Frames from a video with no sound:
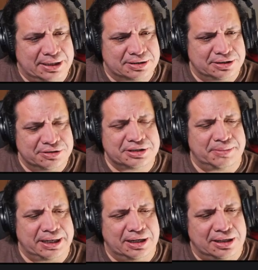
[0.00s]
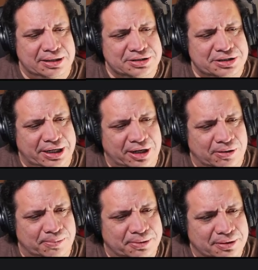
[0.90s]
I guess, using my knowledge to
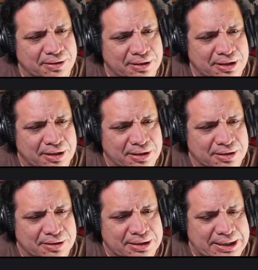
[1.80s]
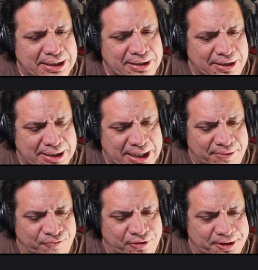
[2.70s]
help get a
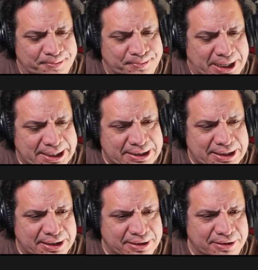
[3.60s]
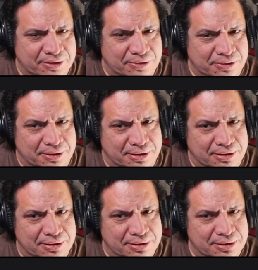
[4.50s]
game from idea
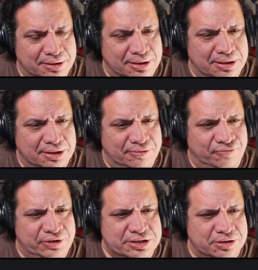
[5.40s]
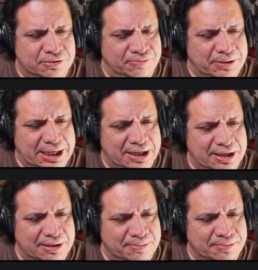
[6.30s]
or physical
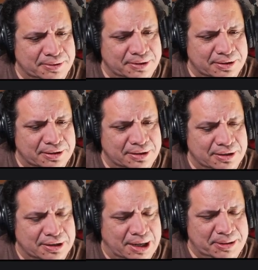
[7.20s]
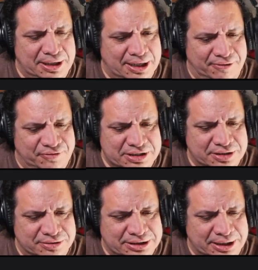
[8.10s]
game. I mean, like a
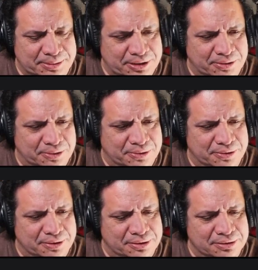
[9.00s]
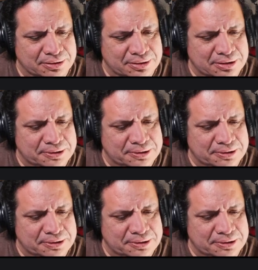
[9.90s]
physical demo or